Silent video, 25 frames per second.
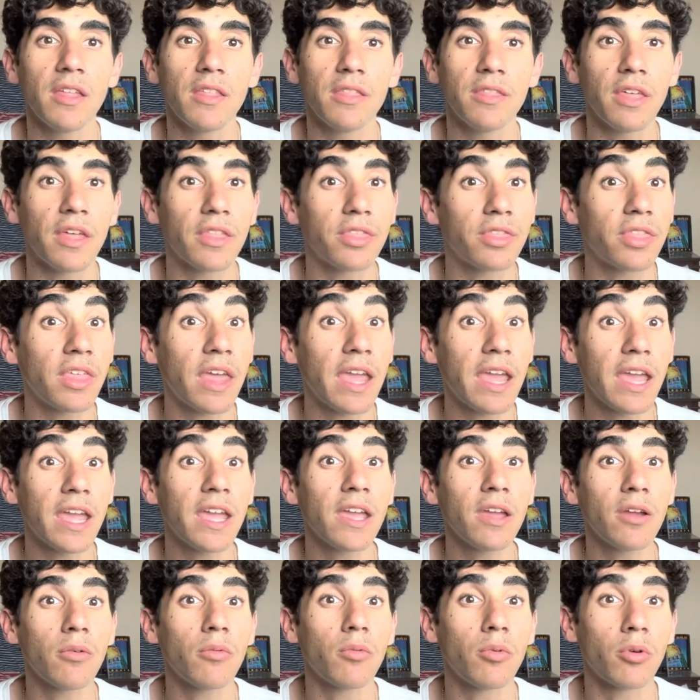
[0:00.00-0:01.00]
that they
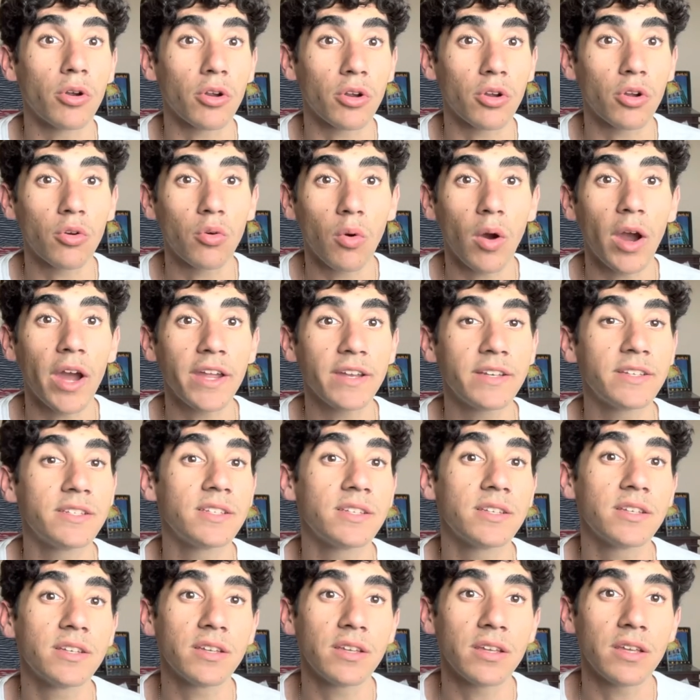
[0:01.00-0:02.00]
were
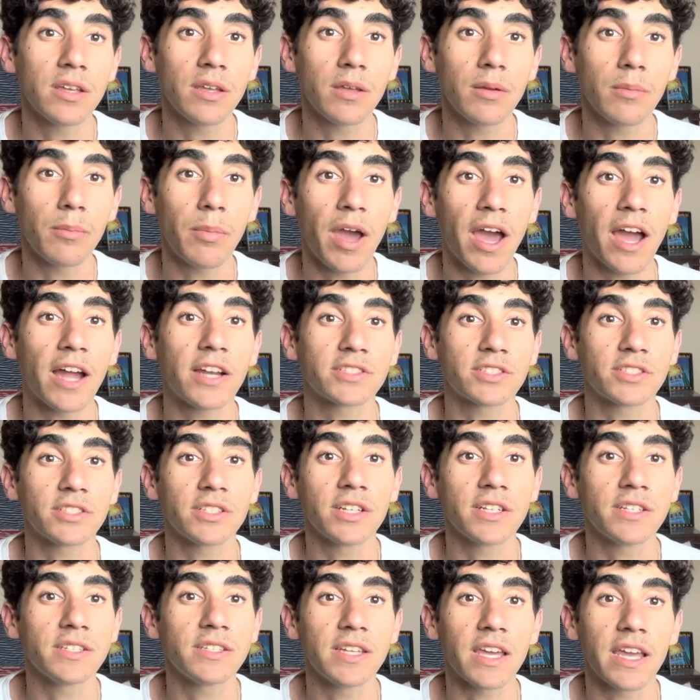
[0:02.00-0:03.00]
quite
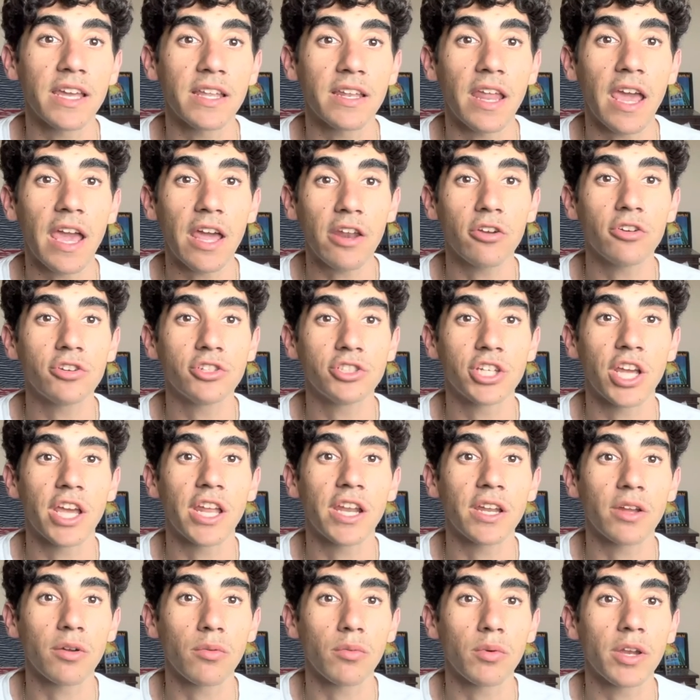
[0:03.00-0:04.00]
passionate and
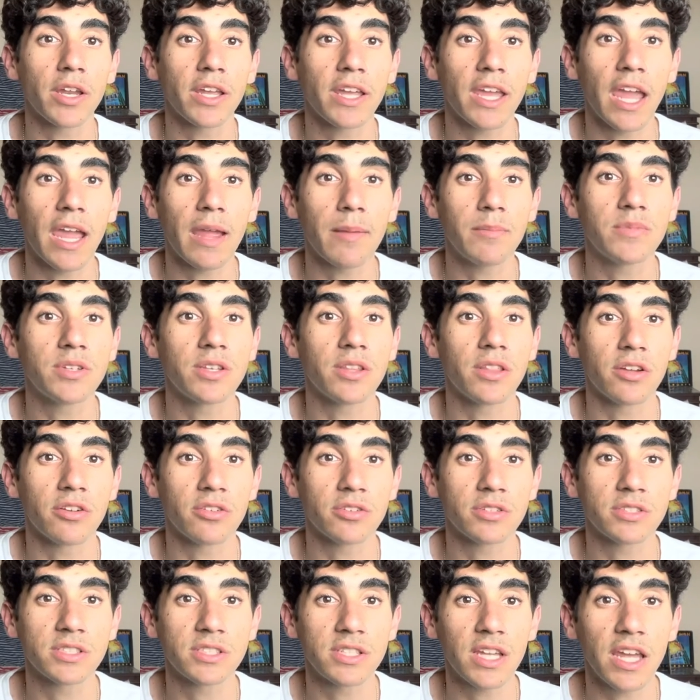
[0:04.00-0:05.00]
energetic when it came to their
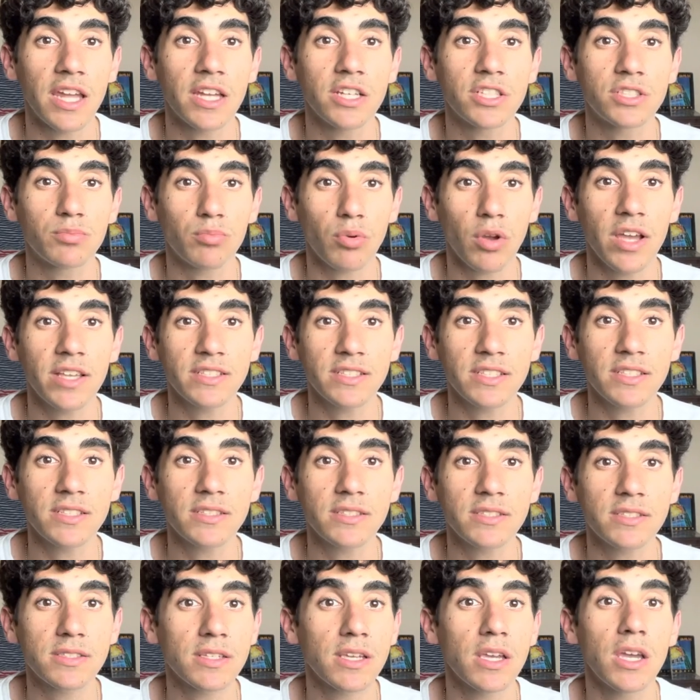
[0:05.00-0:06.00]
stage
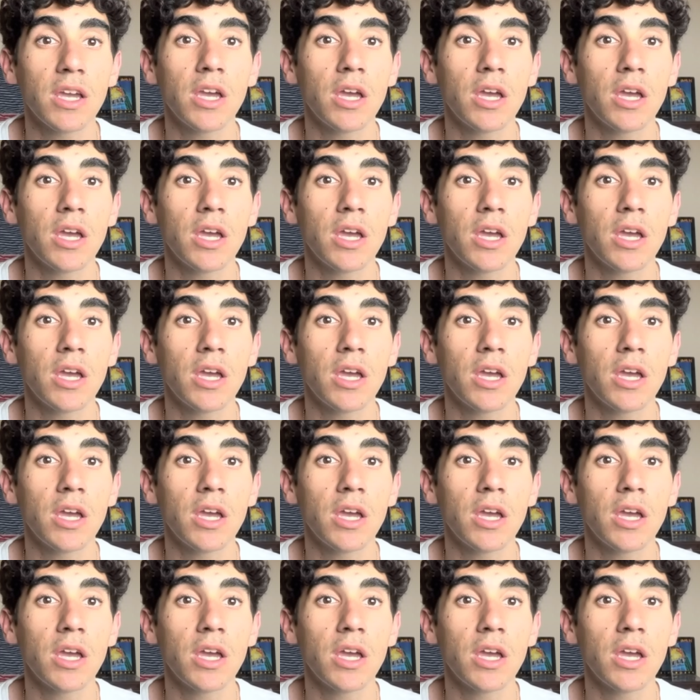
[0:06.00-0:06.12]
presence.